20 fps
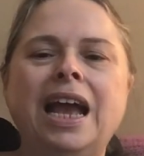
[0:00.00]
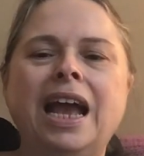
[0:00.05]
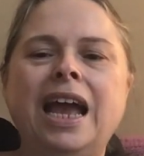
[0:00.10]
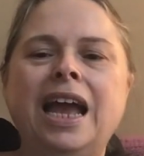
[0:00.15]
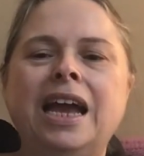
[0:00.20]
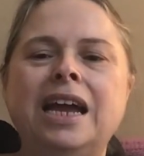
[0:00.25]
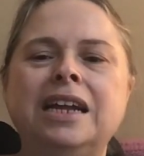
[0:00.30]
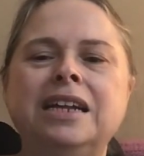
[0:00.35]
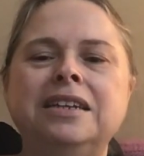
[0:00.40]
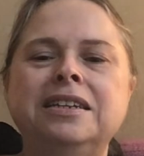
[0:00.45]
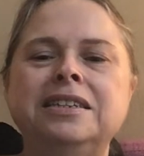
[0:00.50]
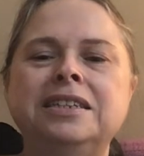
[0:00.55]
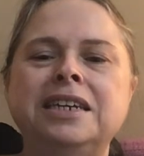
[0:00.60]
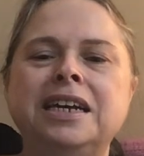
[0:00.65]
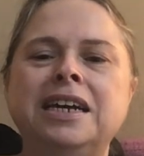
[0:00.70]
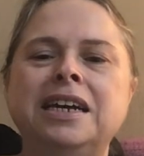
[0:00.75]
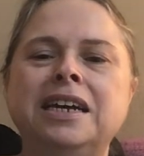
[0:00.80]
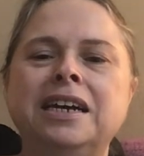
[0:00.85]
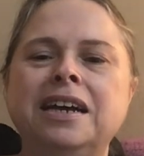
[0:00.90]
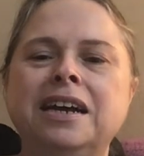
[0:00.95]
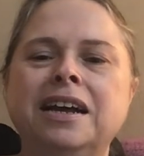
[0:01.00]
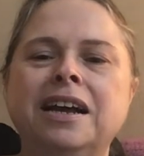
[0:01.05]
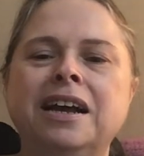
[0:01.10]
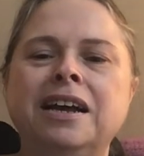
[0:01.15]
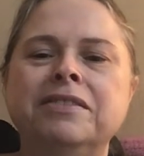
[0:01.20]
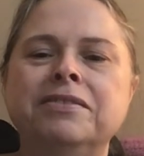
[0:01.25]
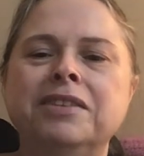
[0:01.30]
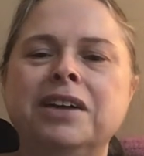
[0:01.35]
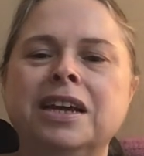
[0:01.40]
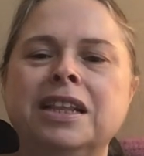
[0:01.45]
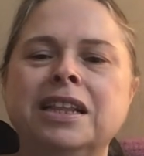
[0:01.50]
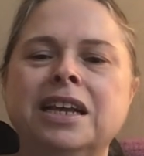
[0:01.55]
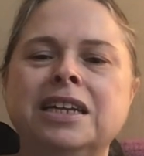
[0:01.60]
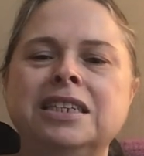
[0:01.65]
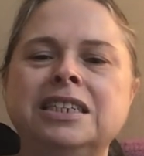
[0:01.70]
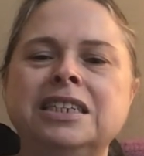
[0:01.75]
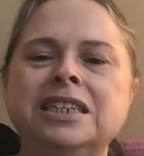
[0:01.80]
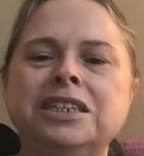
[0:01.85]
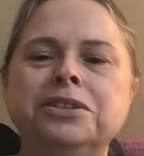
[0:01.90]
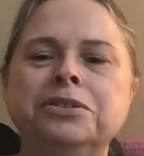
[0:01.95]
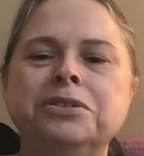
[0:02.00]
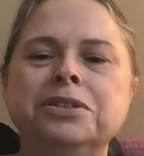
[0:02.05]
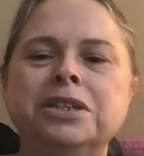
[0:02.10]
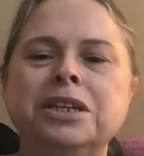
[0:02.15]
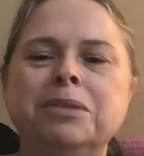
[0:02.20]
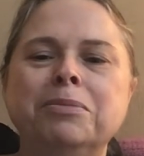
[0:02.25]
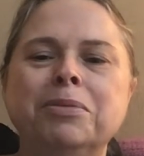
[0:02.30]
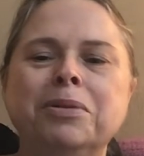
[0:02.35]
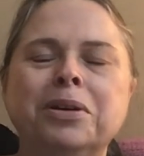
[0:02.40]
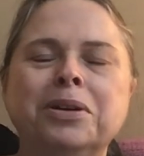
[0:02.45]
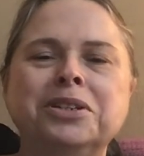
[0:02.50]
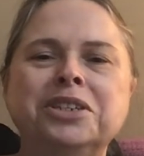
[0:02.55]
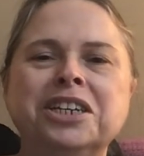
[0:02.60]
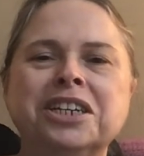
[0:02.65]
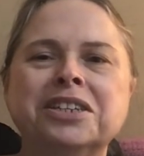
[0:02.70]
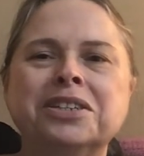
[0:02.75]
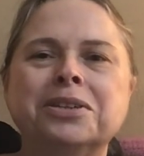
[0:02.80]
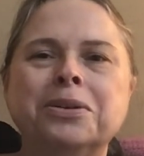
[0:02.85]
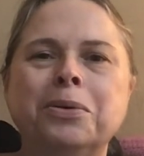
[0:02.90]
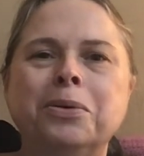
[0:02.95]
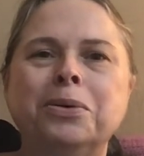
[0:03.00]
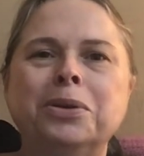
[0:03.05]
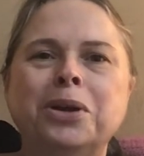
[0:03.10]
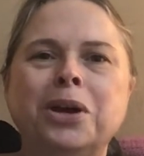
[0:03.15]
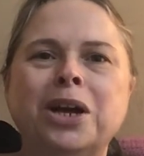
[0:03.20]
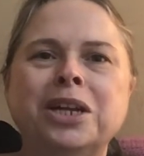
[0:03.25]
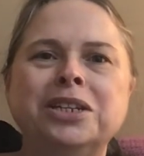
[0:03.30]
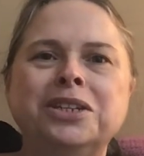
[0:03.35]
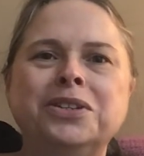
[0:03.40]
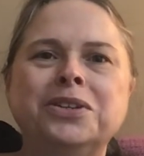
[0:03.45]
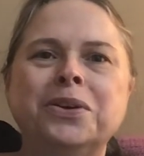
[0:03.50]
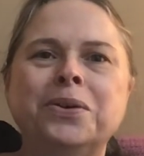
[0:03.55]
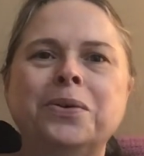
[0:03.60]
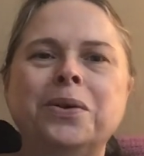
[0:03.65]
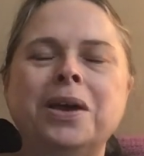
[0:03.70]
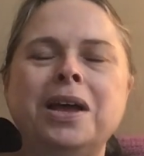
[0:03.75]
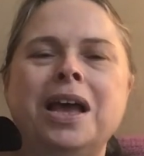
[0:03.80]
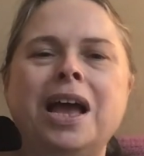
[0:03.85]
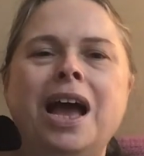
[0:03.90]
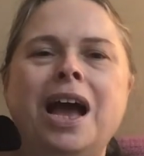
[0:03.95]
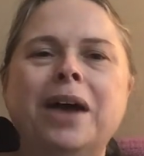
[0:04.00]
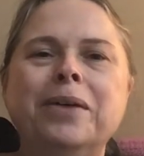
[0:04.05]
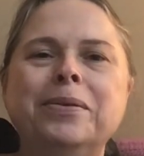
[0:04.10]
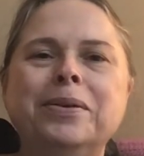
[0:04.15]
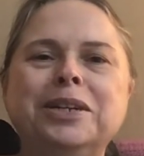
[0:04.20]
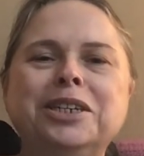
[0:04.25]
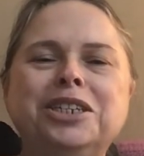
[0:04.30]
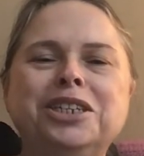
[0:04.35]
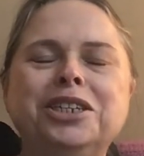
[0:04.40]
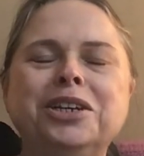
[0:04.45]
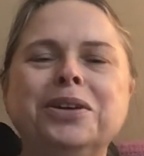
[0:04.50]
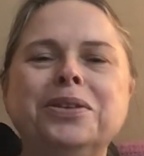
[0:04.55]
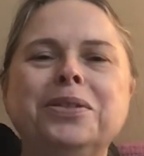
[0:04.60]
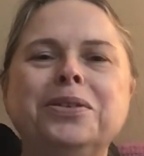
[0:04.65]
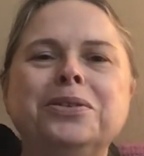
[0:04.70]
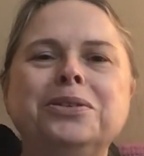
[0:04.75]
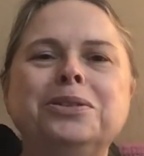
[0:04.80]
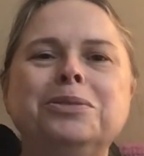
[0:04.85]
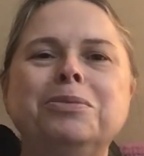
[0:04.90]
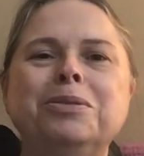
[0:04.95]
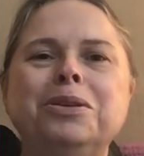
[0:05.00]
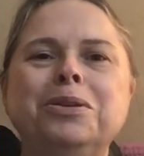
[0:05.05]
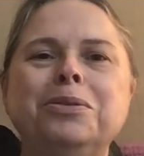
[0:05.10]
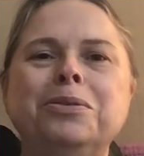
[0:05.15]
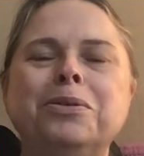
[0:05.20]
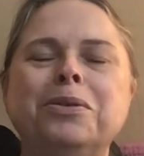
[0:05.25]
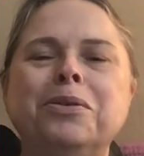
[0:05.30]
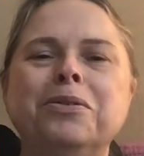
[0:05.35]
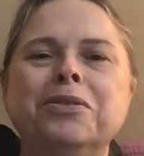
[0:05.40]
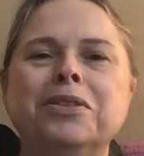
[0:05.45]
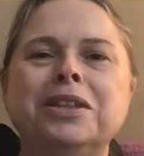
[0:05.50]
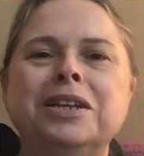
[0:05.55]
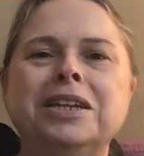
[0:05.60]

And I've got lots of interesting projects going on, so I want to share those with you over the